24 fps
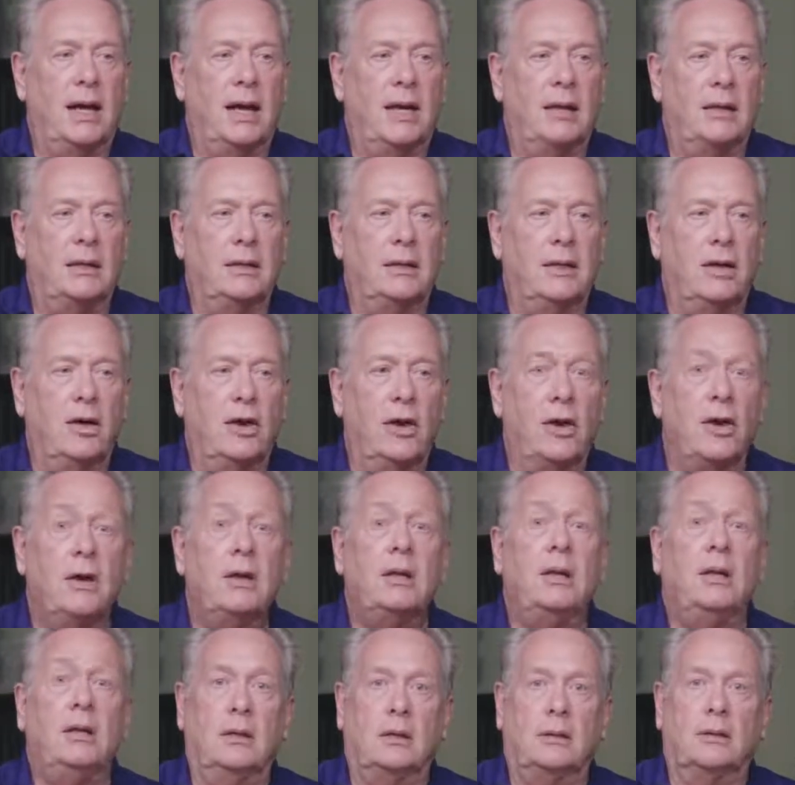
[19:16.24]
and
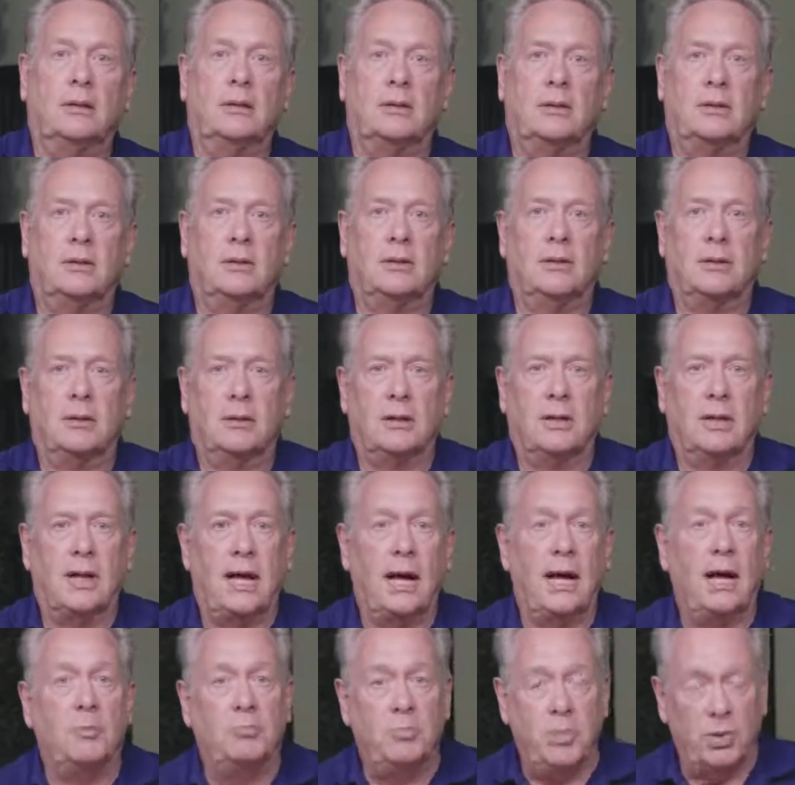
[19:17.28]
earning
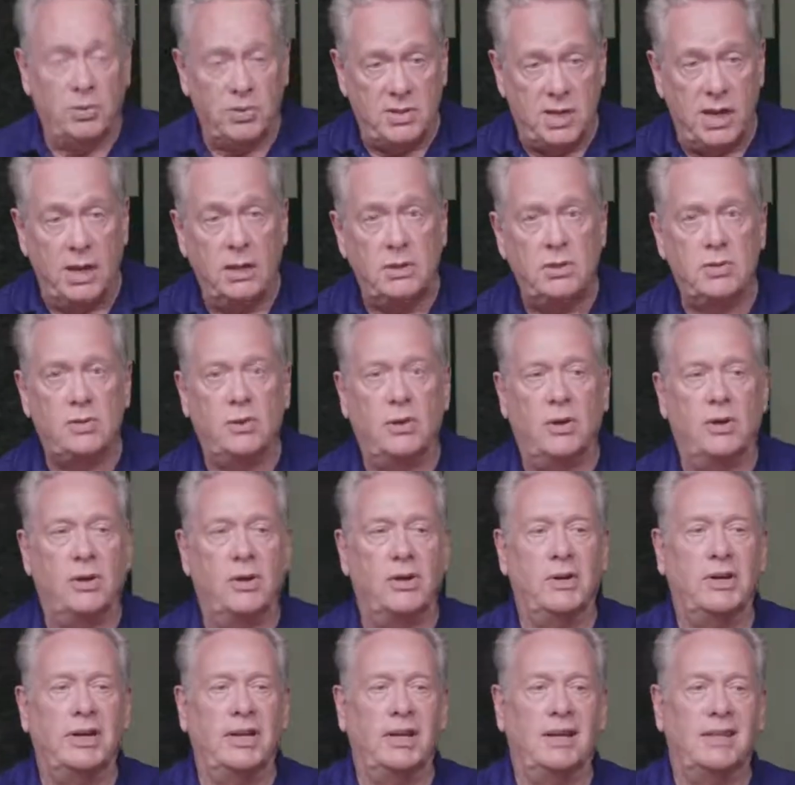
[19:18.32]
and potential
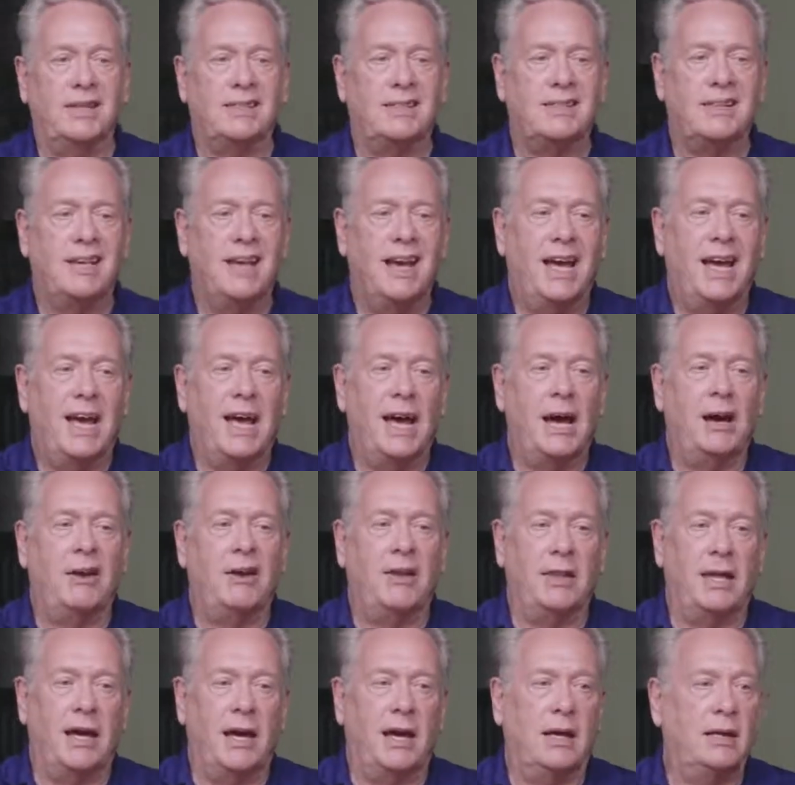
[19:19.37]
earnings out
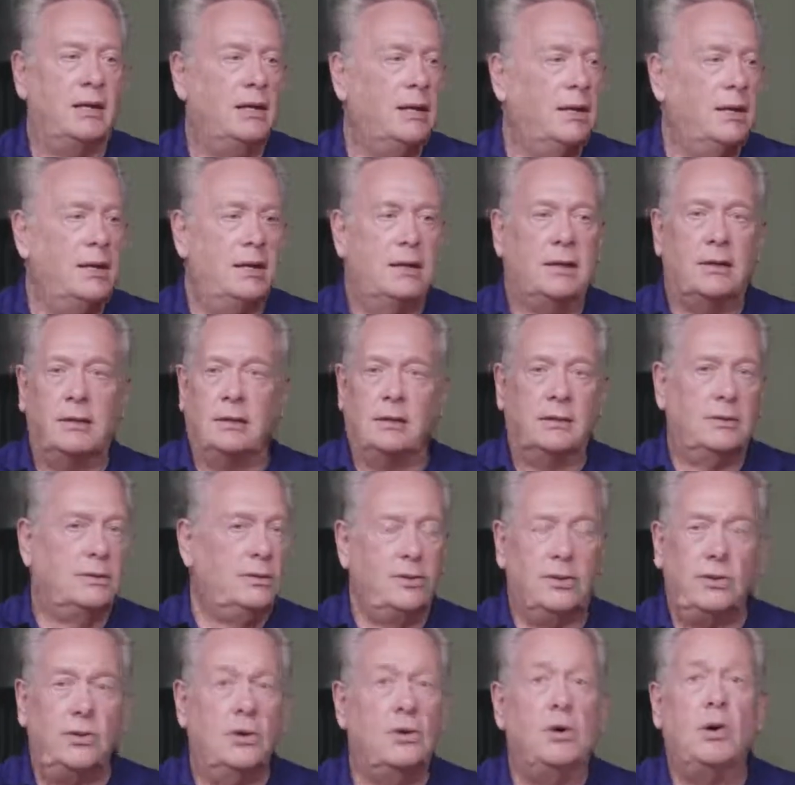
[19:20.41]
of that,
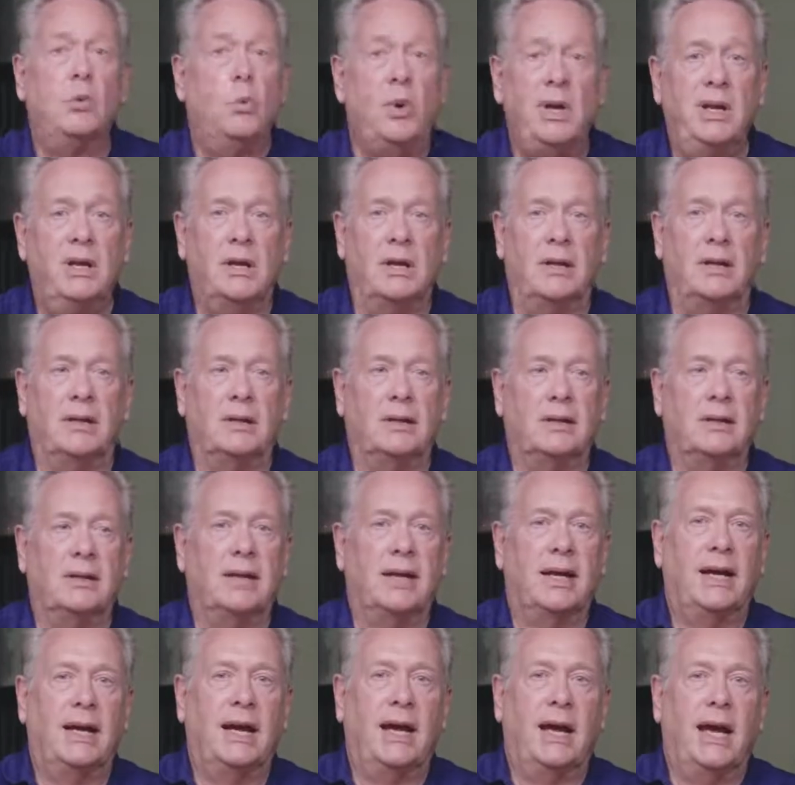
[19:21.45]
you're a winner.
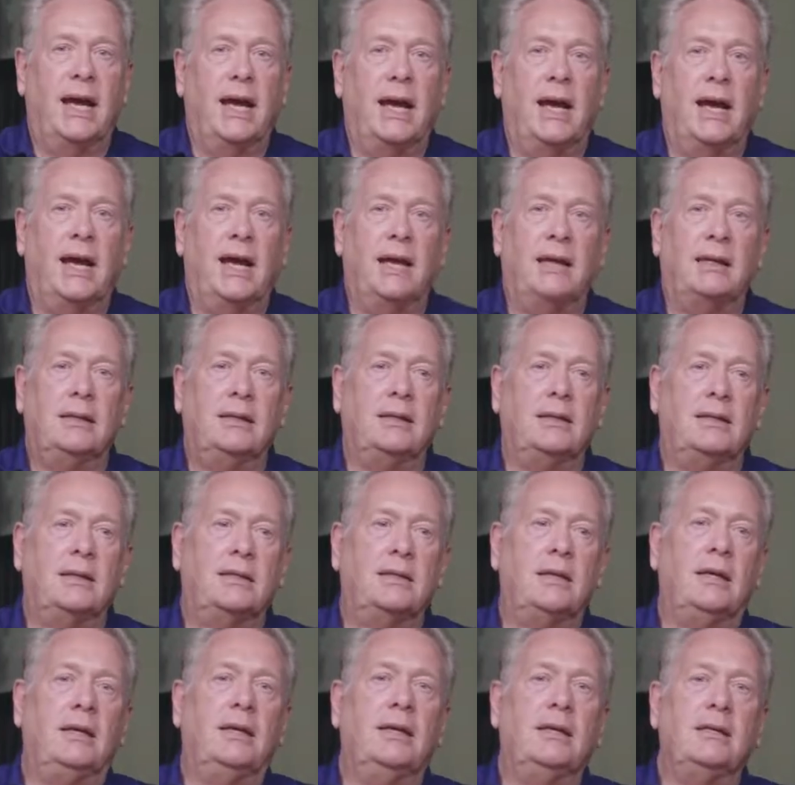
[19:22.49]
And the
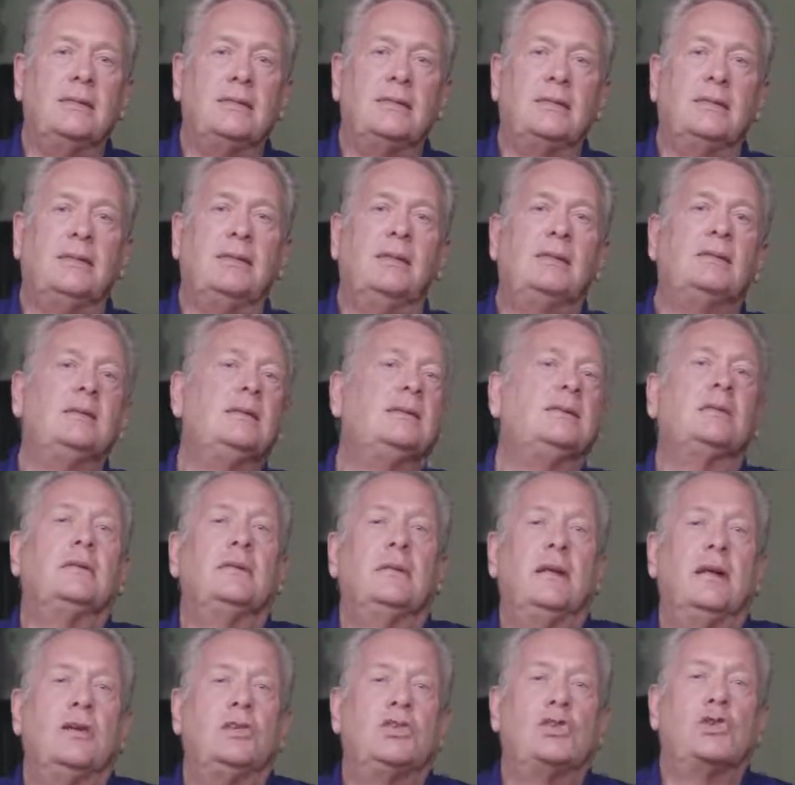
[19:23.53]
thing is, this
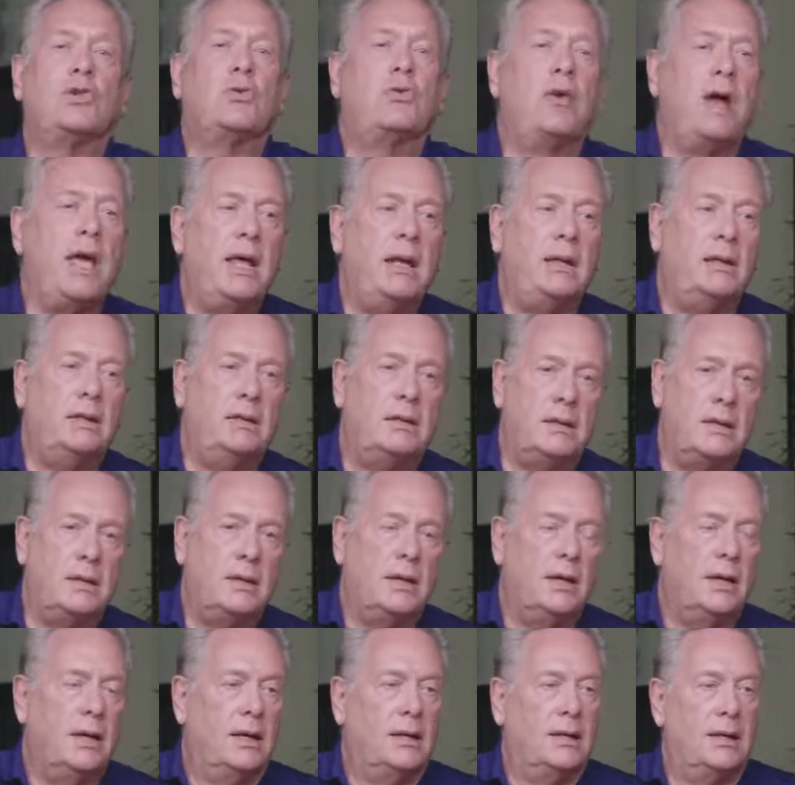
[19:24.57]
isn't a trend
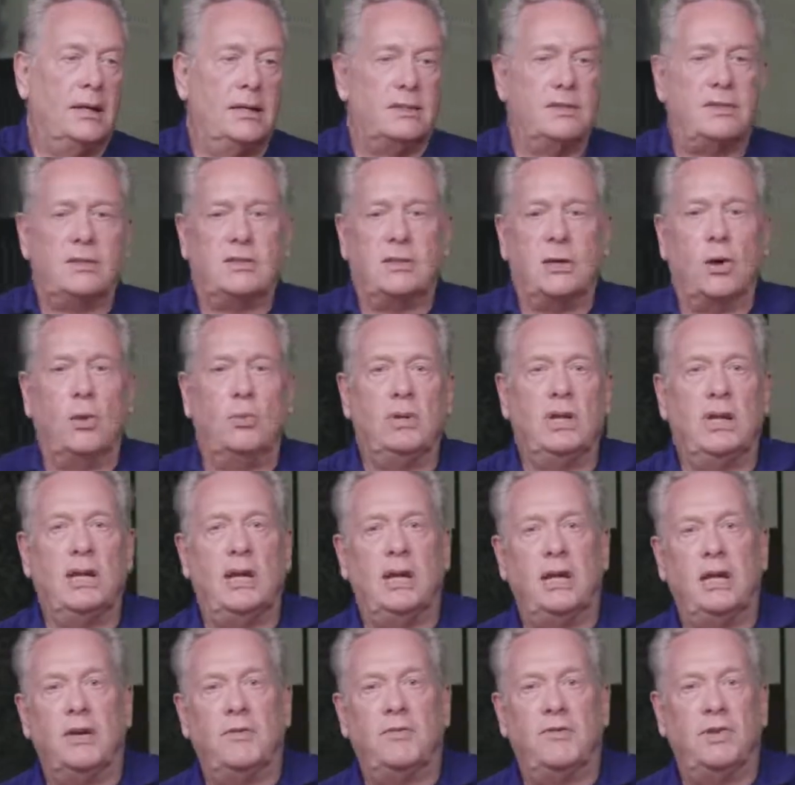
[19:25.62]
that's only
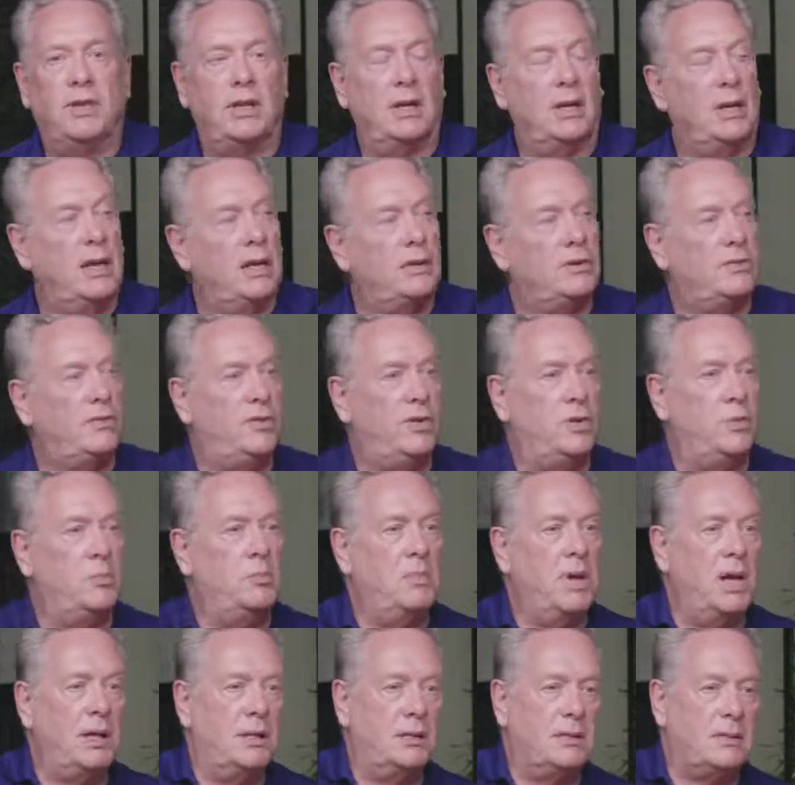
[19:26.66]
here for the next few
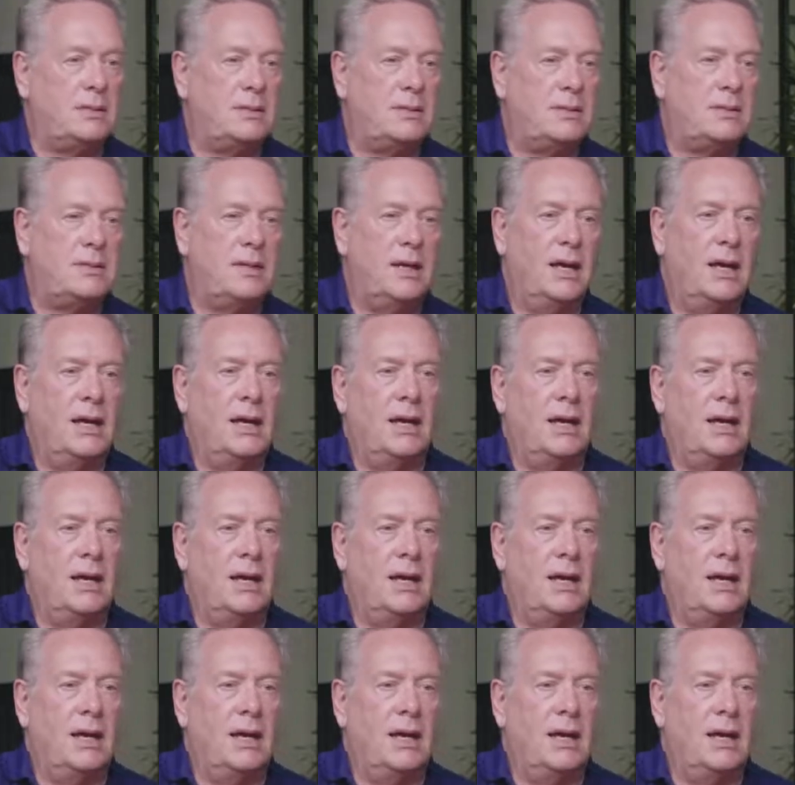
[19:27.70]
months.